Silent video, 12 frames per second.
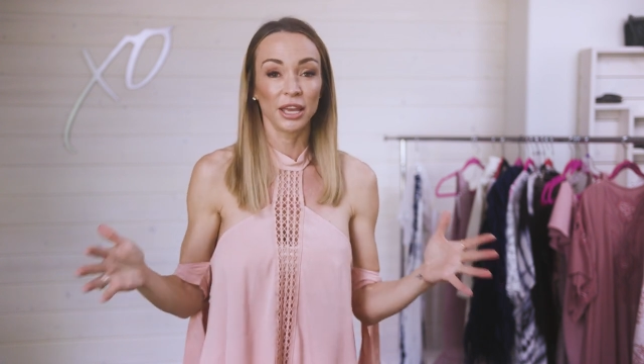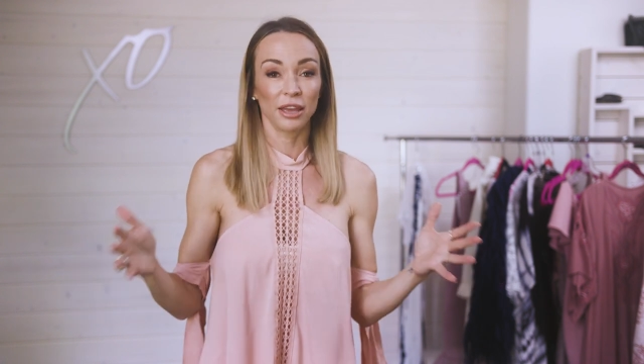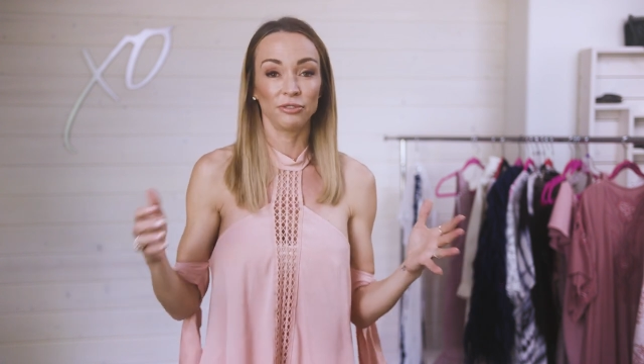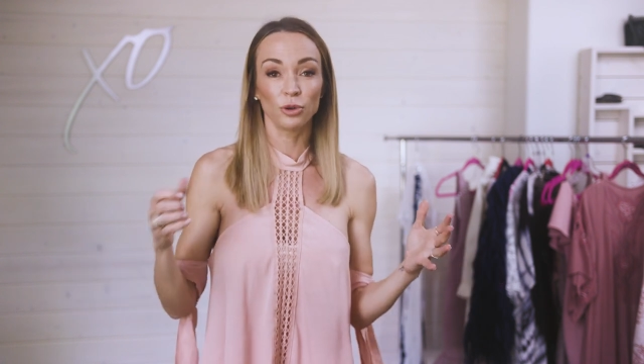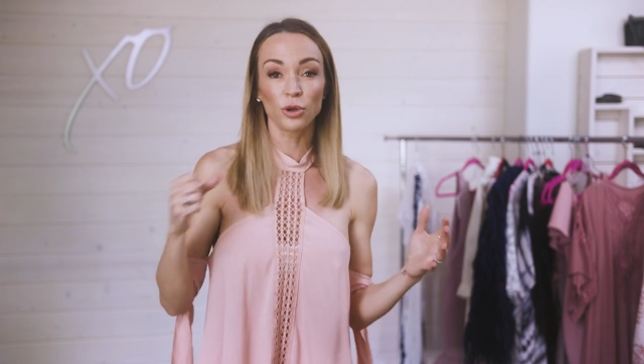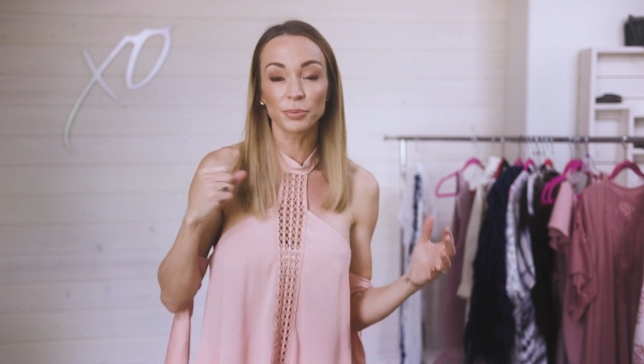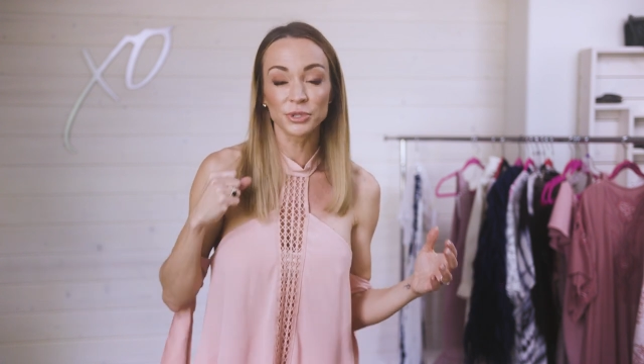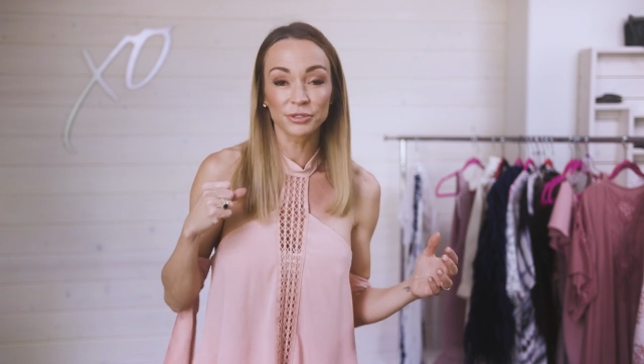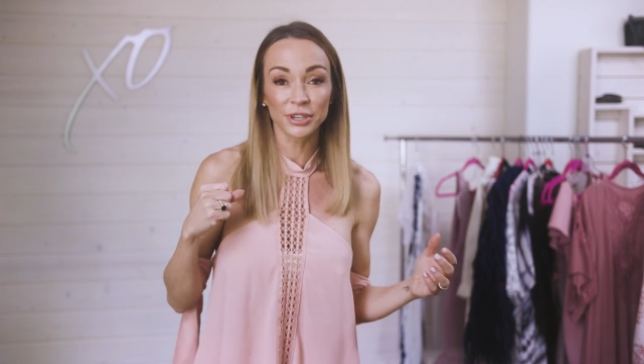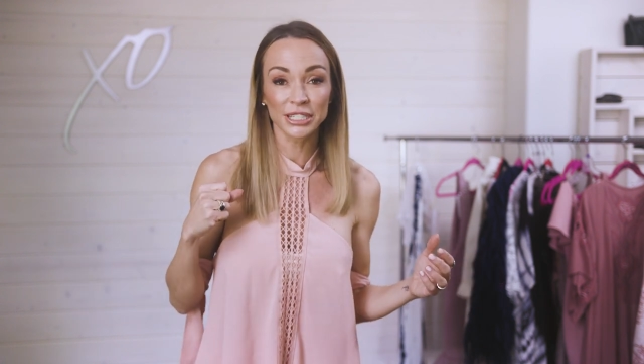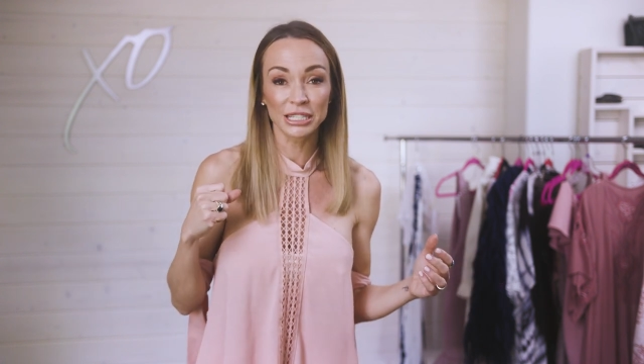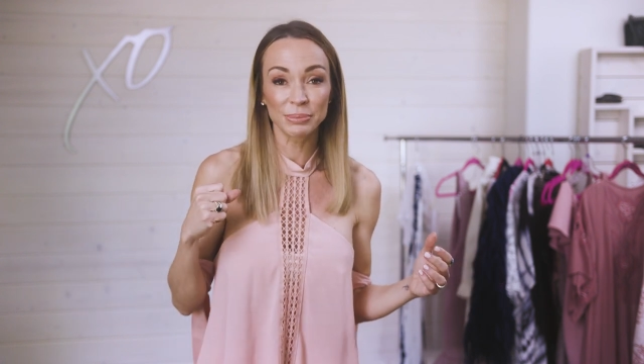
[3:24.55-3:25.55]
If you hold up to your
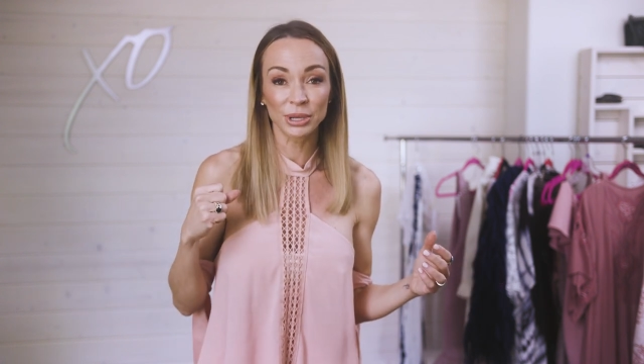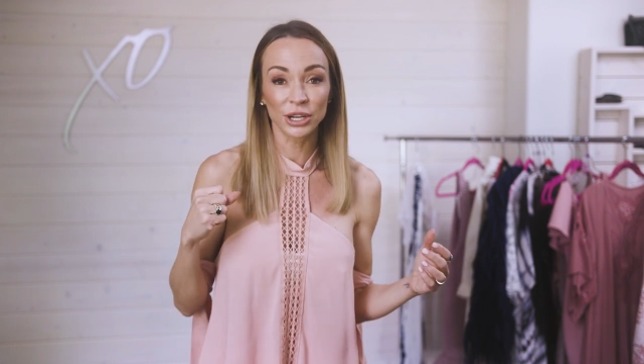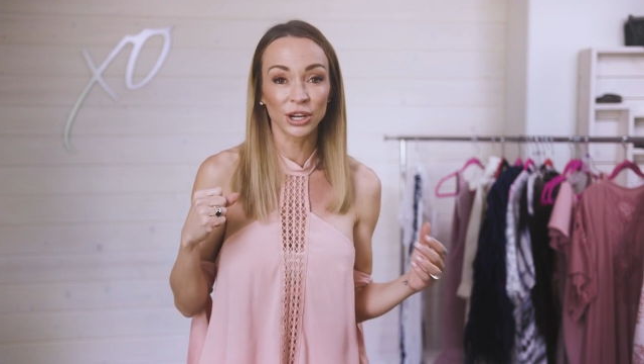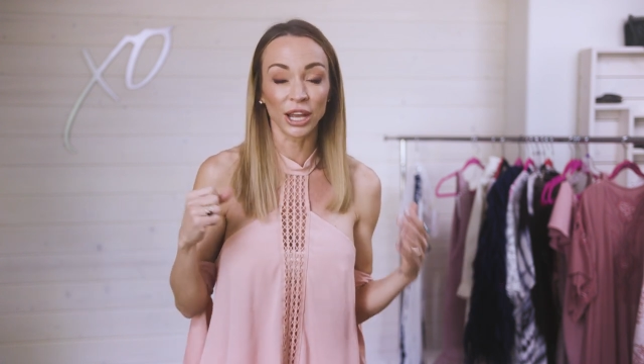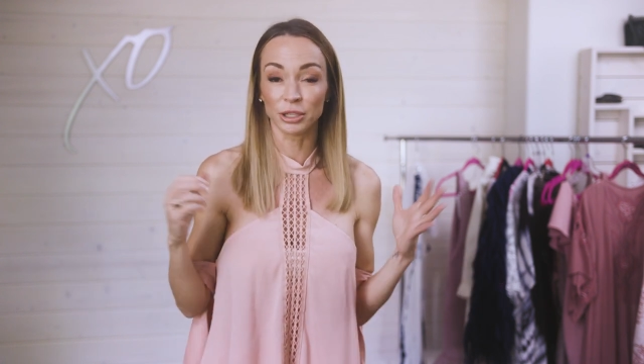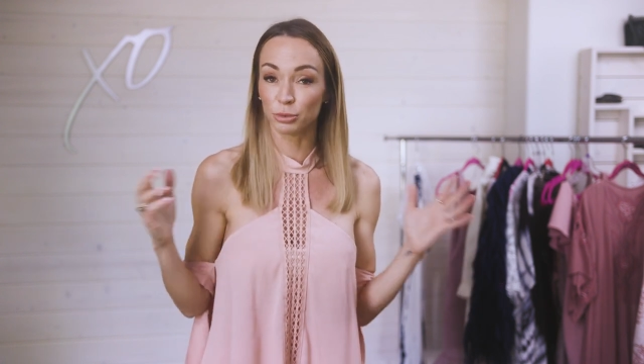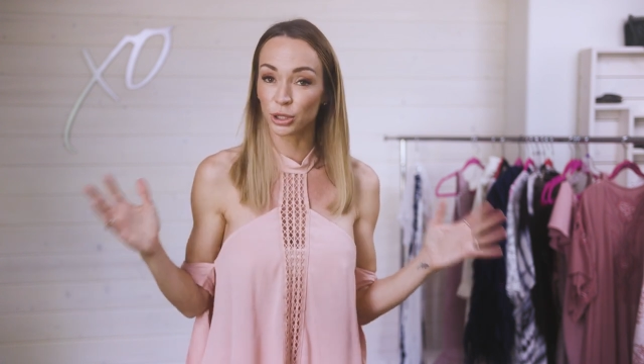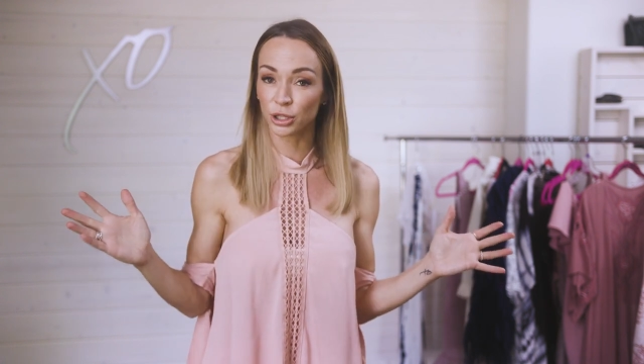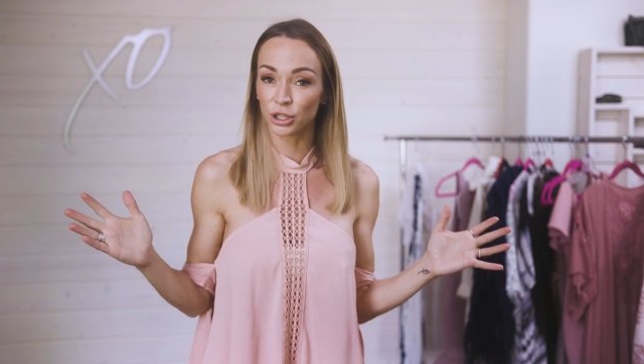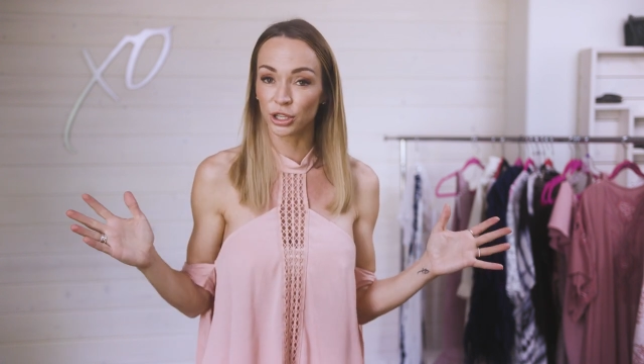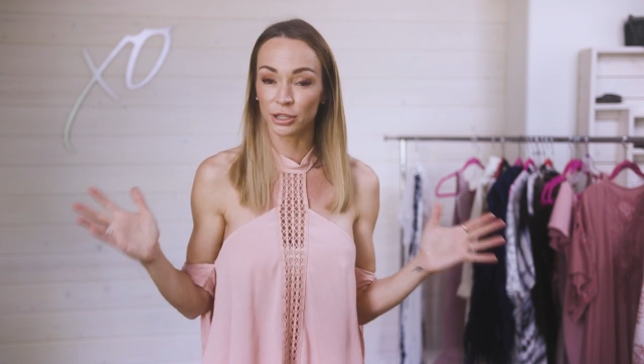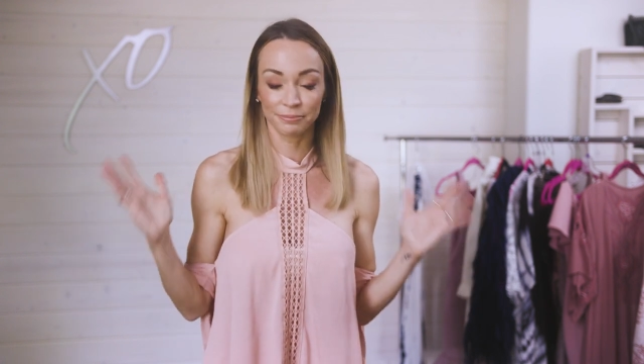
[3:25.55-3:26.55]
face in the mirror and you look
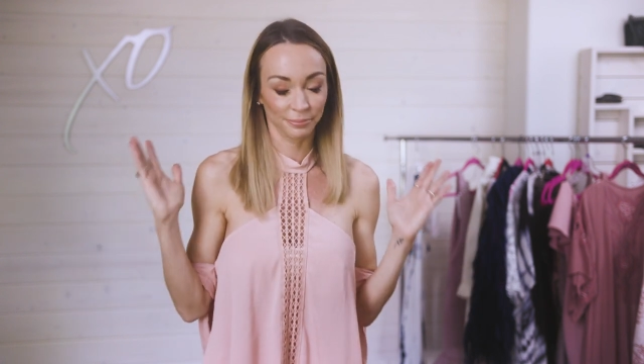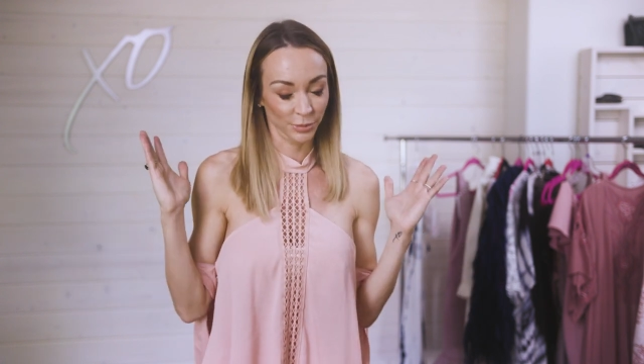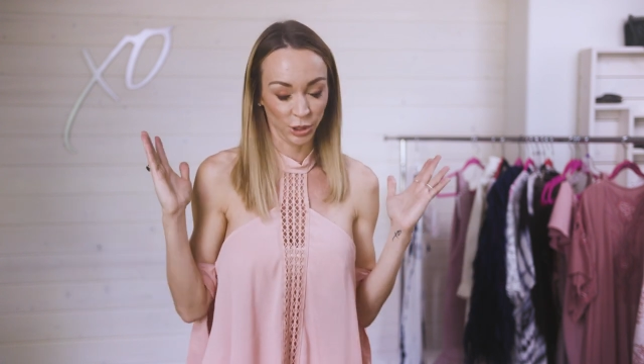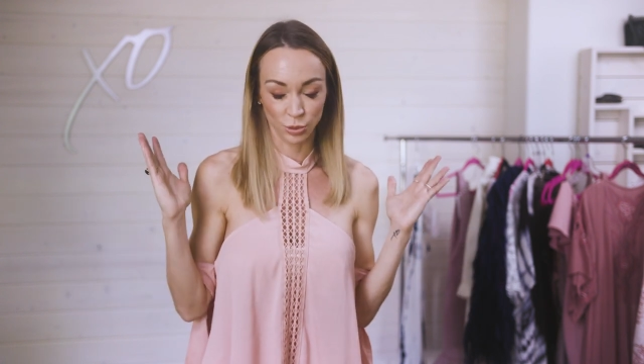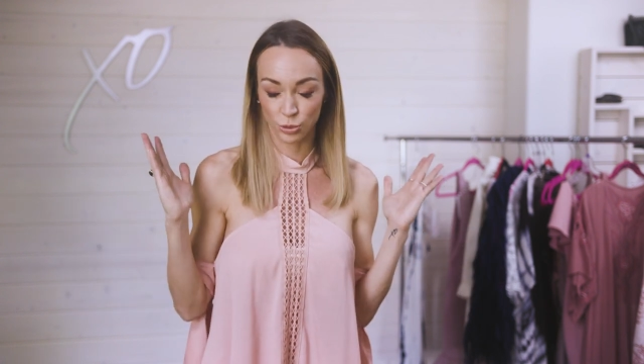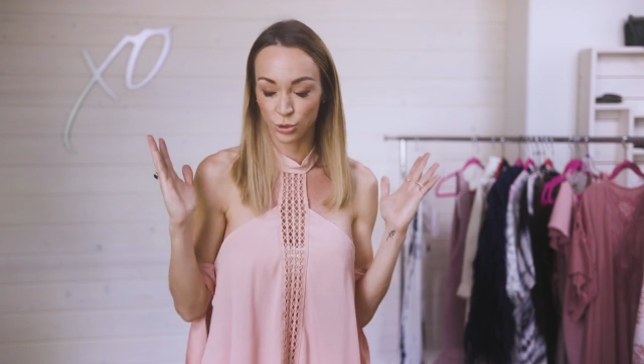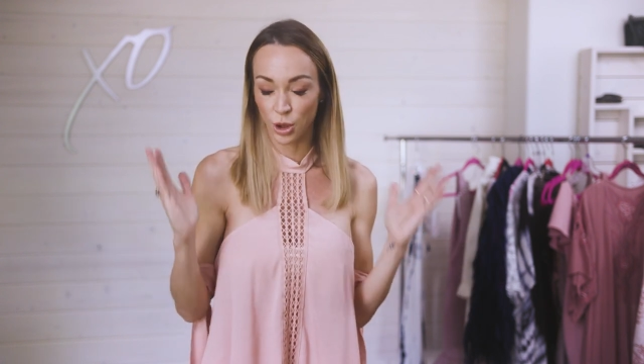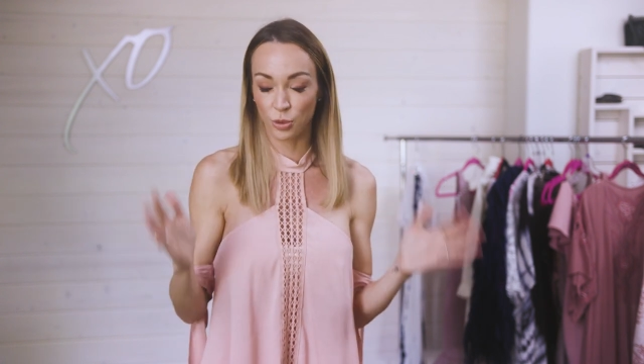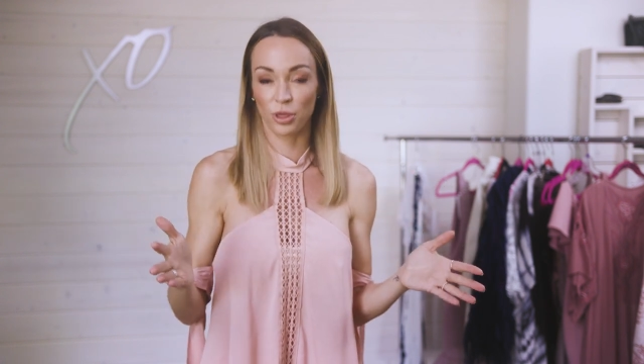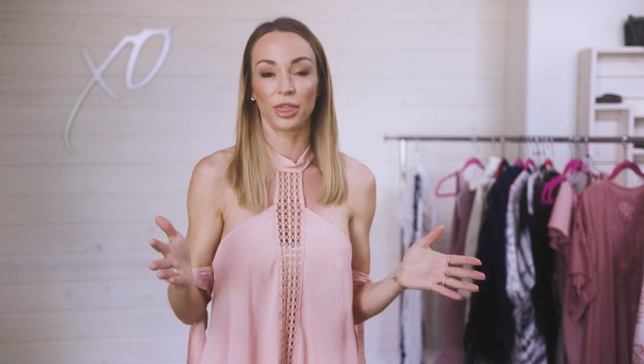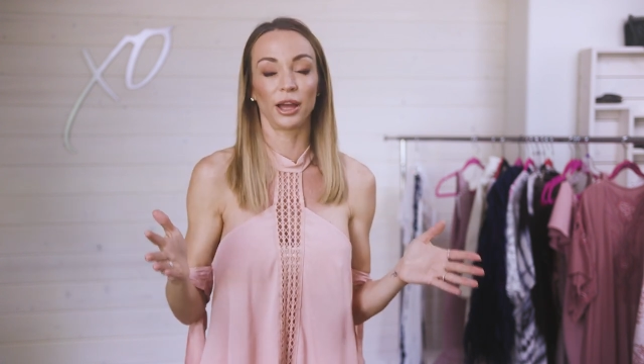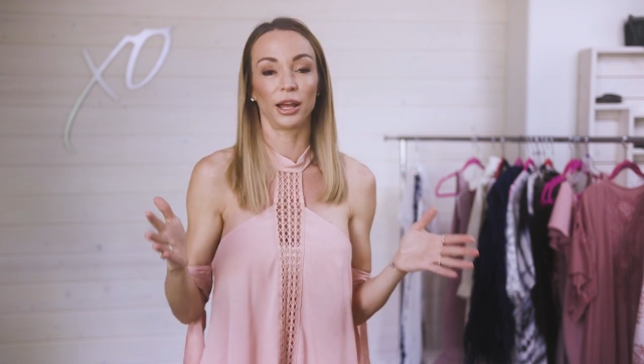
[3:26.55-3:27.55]
good, you go
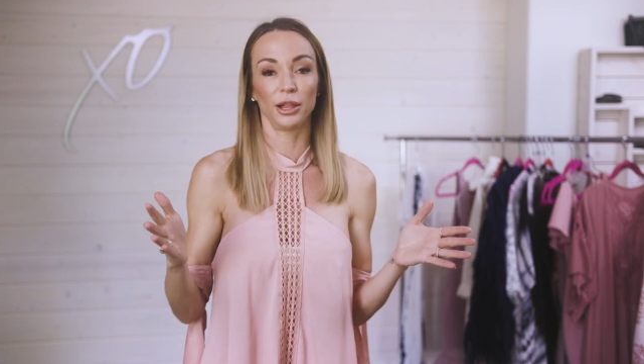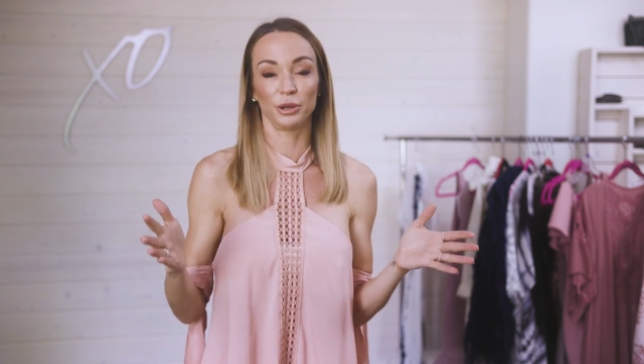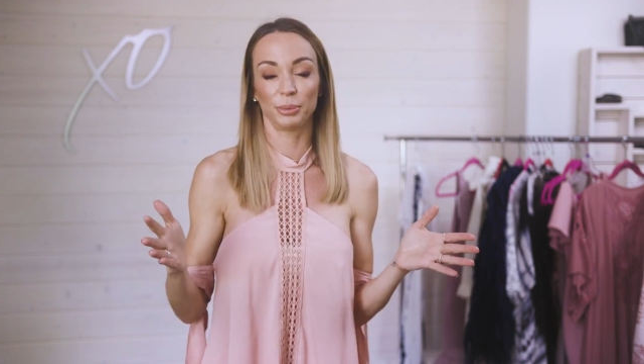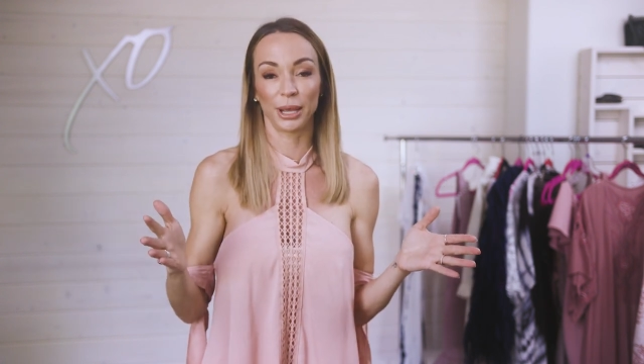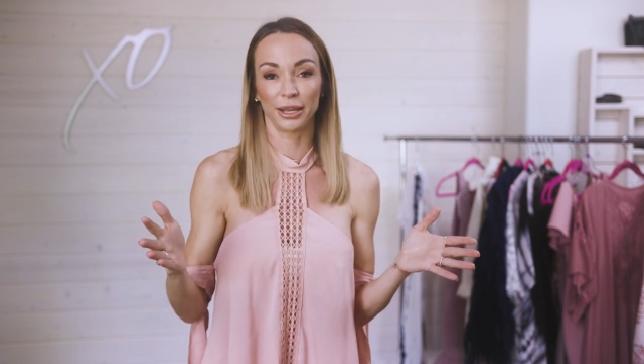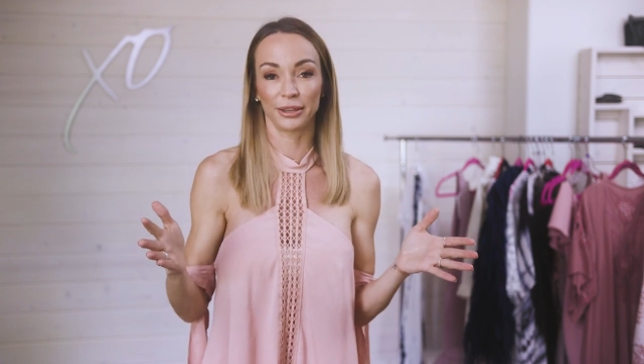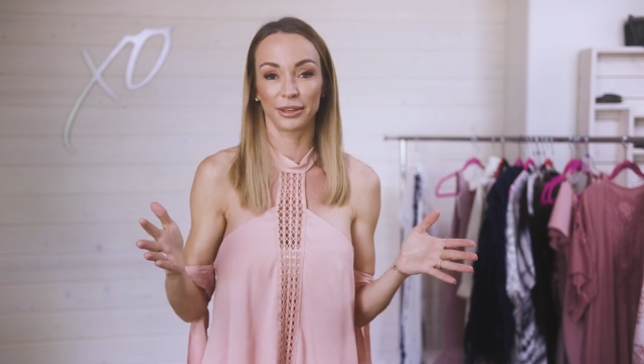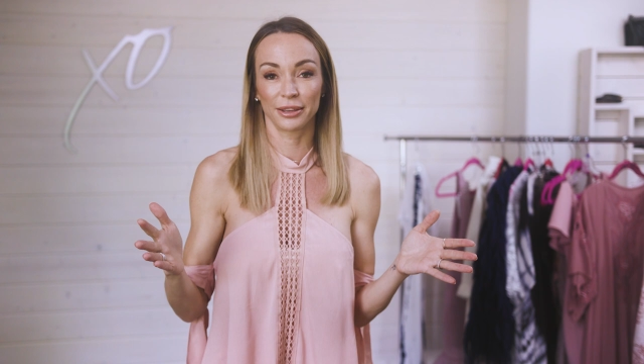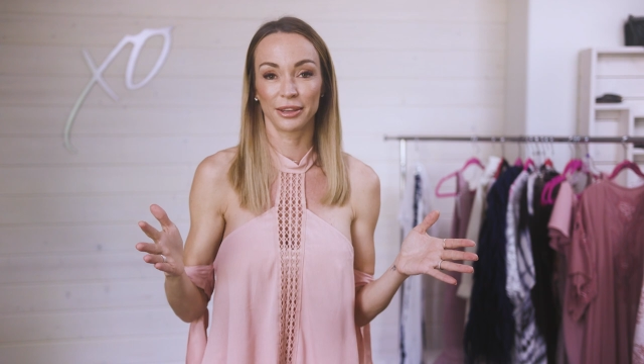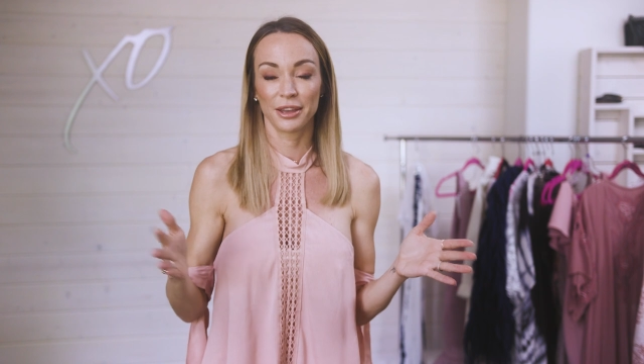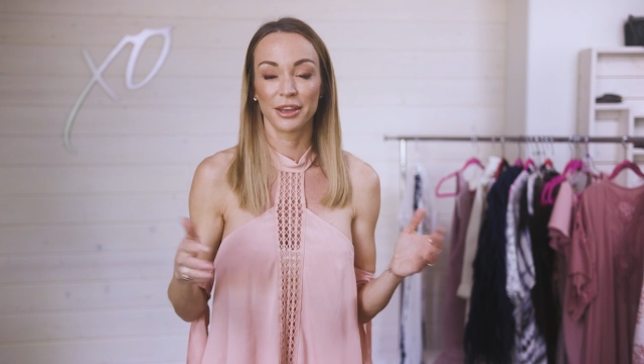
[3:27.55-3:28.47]
with that color pink.